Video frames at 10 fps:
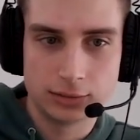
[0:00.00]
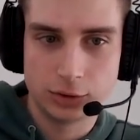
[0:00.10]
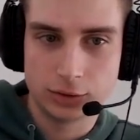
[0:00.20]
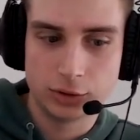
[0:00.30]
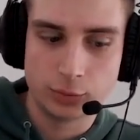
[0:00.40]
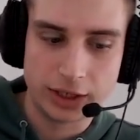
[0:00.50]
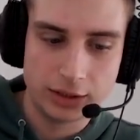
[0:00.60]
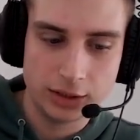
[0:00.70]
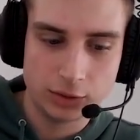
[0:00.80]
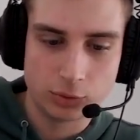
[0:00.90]
you
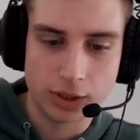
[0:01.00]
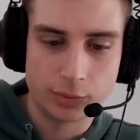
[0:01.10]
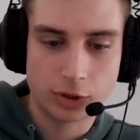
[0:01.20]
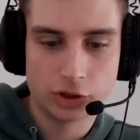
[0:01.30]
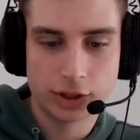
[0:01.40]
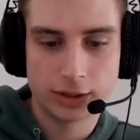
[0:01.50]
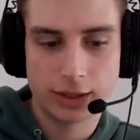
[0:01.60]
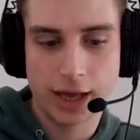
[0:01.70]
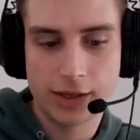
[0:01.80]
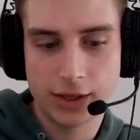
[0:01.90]
might need to run the
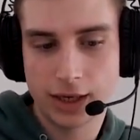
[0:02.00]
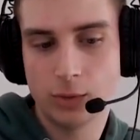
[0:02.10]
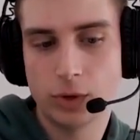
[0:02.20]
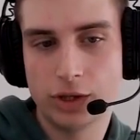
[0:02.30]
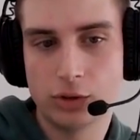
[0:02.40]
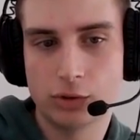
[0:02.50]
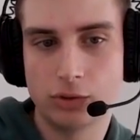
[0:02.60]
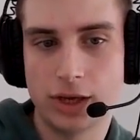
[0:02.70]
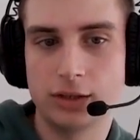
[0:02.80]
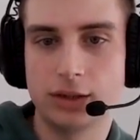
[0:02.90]
project. And then when you
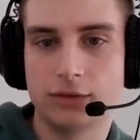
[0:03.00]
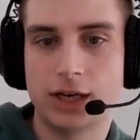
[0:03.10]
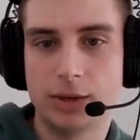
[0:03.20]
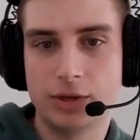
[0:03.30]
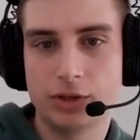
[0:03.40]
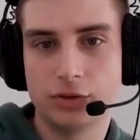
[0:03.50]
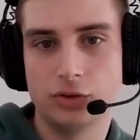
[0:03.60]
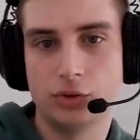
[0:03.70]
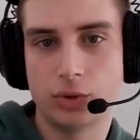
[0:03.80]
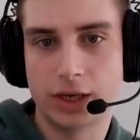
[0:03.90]
create the environment,
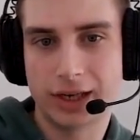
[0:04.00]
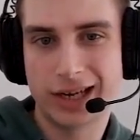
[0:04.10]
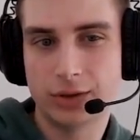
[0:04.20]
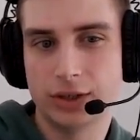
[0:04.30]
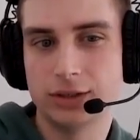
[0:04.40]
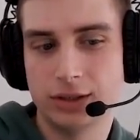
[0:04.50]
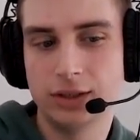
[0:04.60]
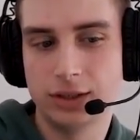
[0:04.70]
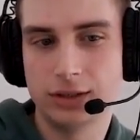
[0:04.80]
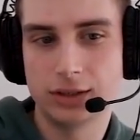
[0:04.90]
you are
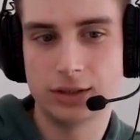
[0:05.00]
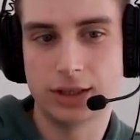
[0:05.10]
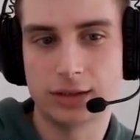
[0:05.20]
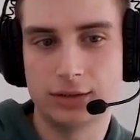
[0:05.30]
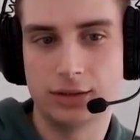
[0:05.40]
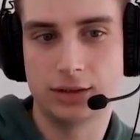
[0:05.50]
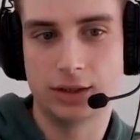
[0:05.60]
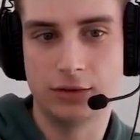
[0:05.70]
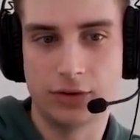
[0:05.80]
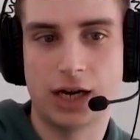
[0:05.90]
guaranteed that the
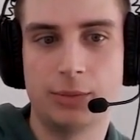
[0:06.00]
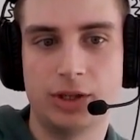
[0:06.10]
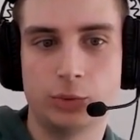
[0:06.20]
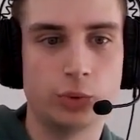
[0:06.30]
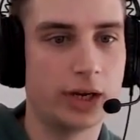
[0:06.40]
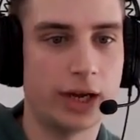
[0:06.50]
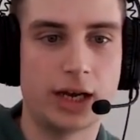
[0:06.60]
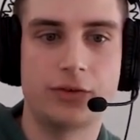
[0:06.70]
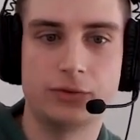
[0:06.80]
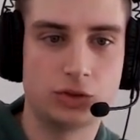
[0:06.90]
environment will
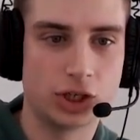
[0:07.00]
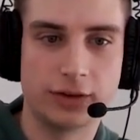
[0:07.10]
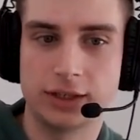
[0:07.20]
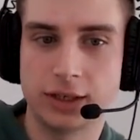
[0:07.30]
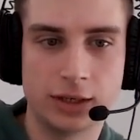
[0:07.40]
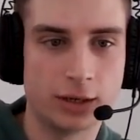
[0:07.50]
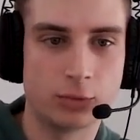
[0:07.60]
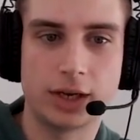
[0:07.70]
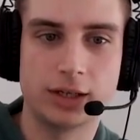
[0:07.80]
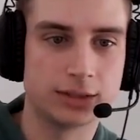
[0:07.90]
have Java 10 and
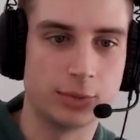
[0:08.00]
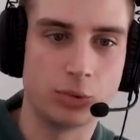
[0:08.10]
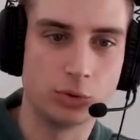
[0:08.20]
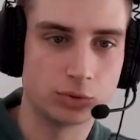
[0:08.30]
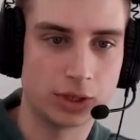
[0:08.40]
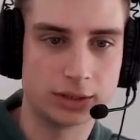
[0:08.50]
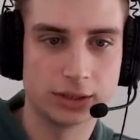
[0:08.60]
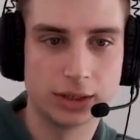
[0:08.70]
Redis and Postgres.